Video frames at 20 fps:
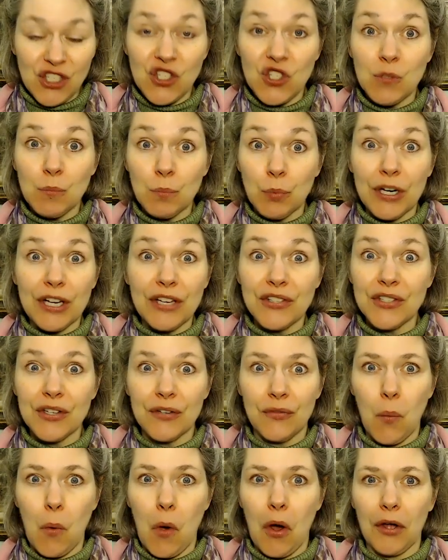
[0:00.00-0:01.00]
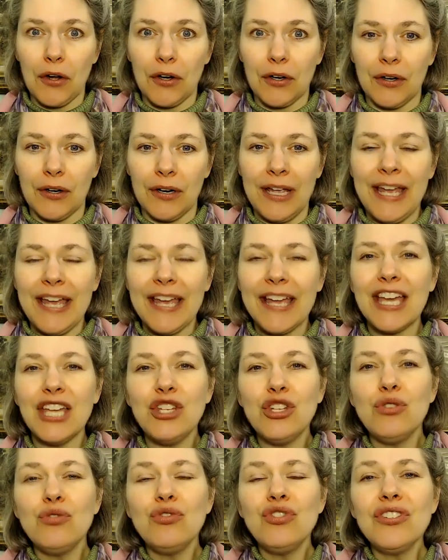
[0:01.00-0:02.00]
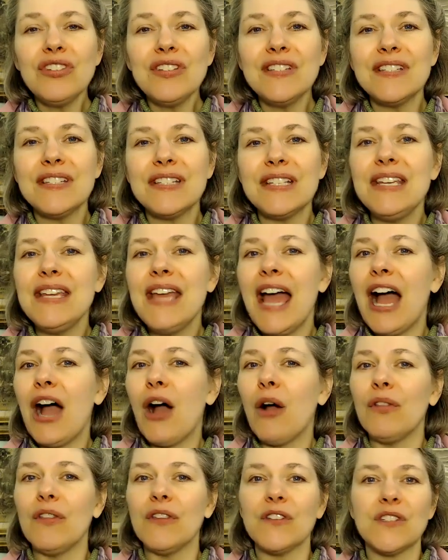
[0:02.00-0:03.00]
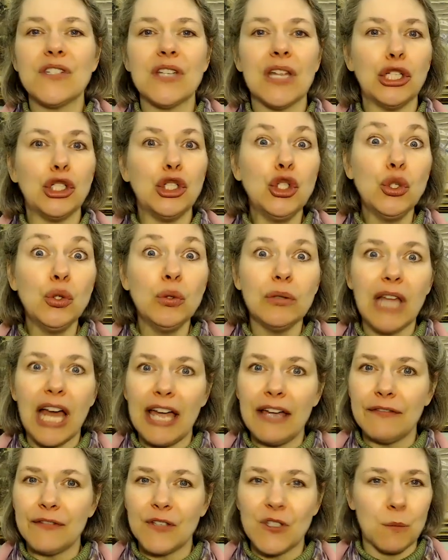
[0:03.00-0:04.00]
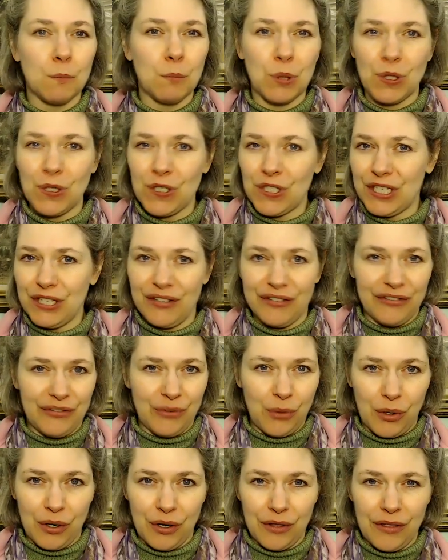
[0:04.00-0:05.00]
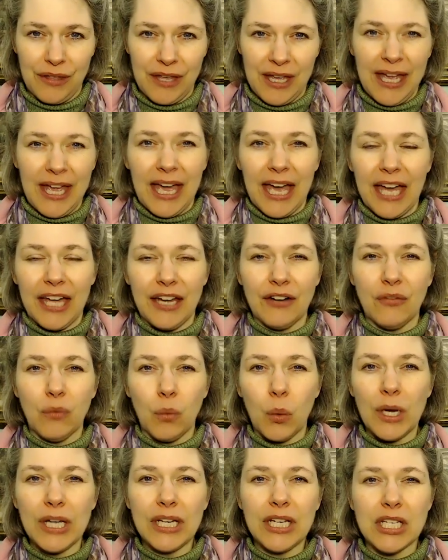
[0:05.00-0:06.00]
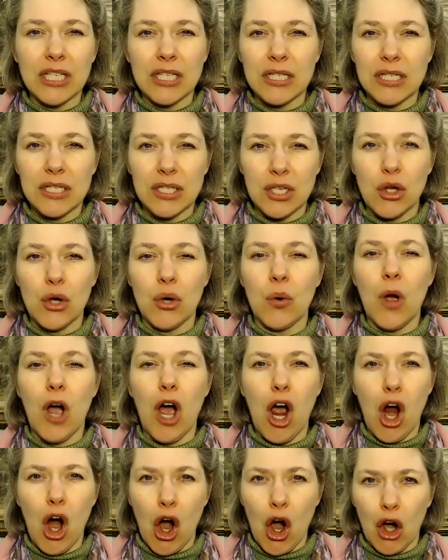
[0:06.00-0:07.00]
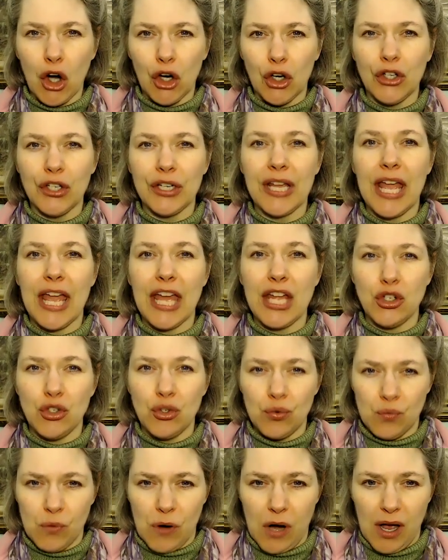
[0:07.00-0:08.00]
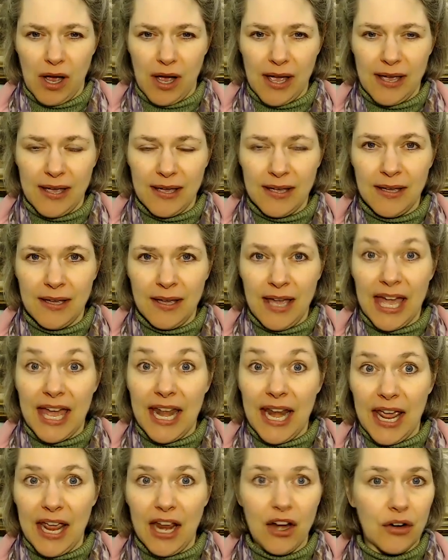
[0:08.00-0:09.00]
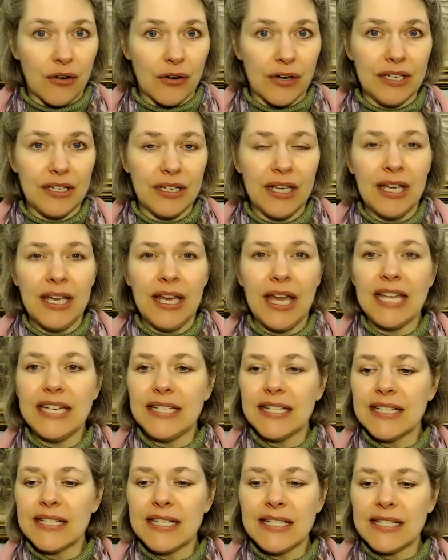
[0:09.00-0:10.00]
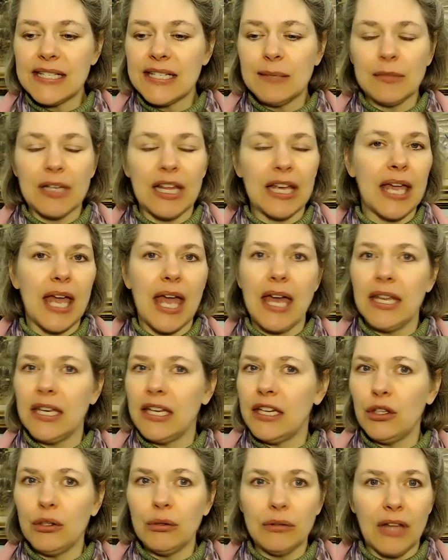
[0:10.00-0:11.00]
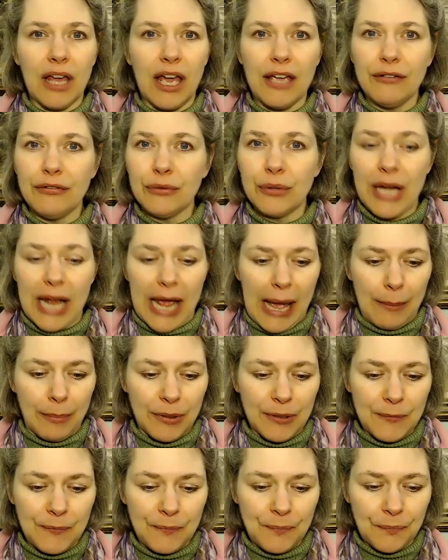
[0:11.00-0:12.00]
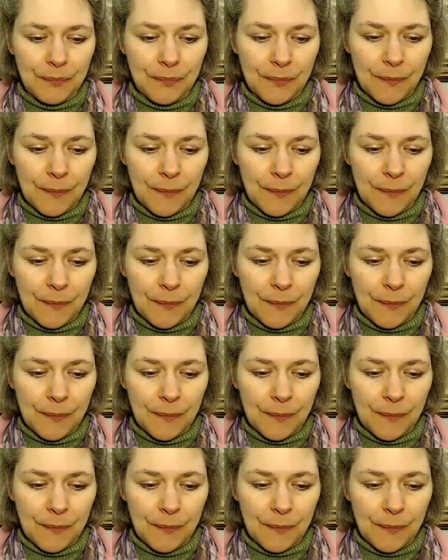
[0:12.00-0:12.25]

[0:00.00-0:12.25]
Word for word: springs of water. Can you just see how this new life is bursting forth out of what is so hard and dry and arid and doesn't seem like any new life would happen?